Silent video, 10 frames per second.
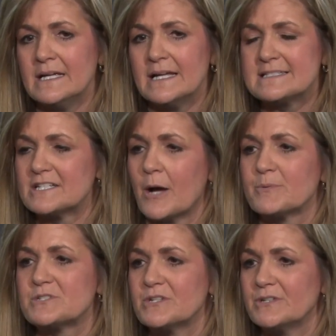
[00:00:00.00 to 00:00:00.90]
it's an
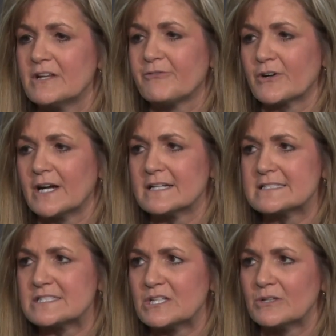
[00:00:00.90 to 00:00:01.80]
opportunity for
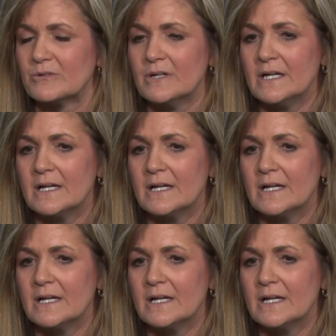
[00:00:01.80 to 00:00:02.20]
us to